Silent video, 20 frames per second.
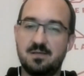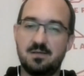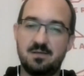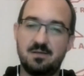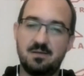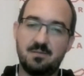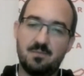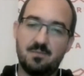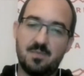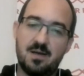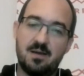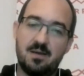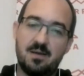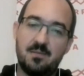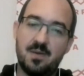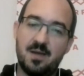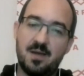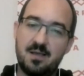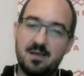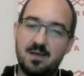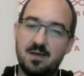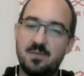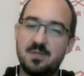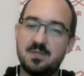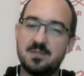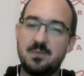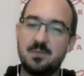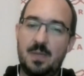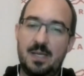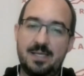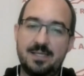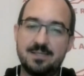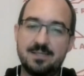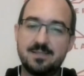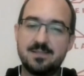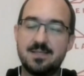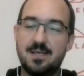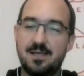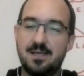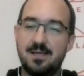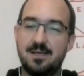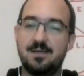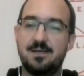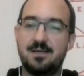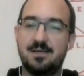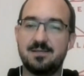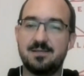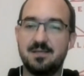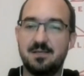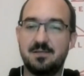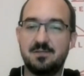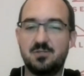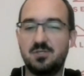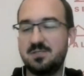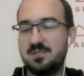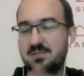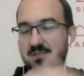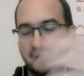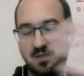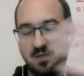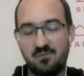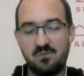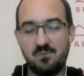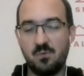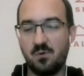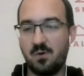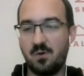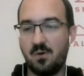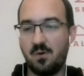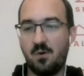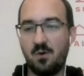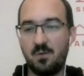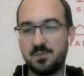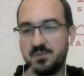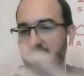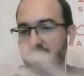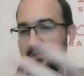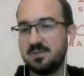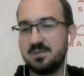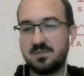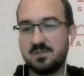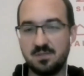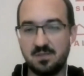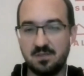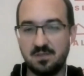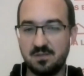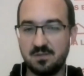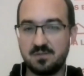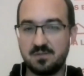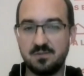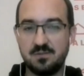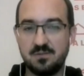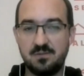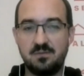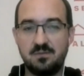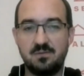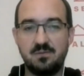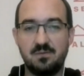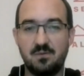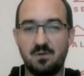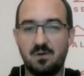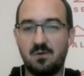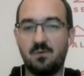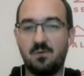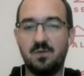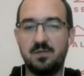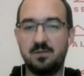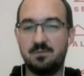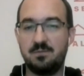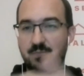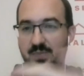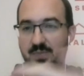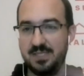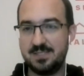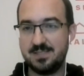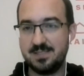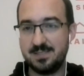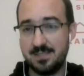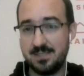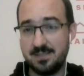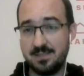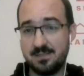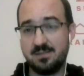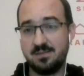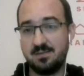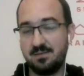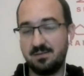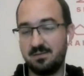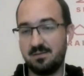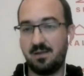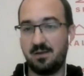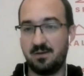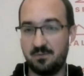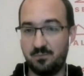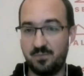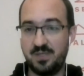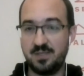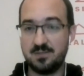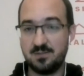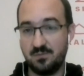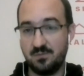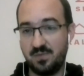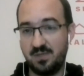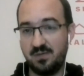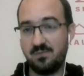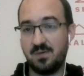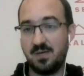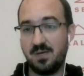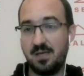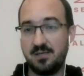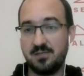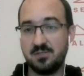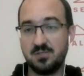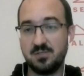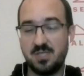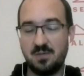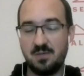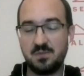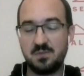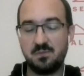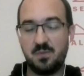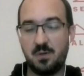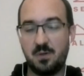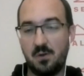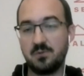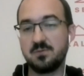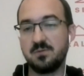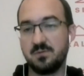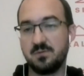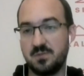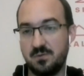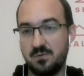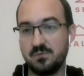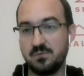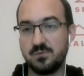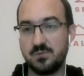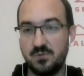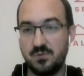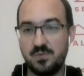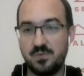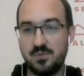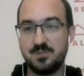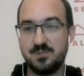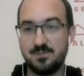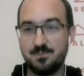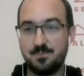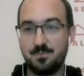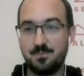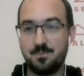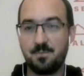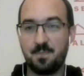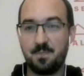might come into place. It's just giving more options to not only businesses in their B2B relationships, but also to consumers.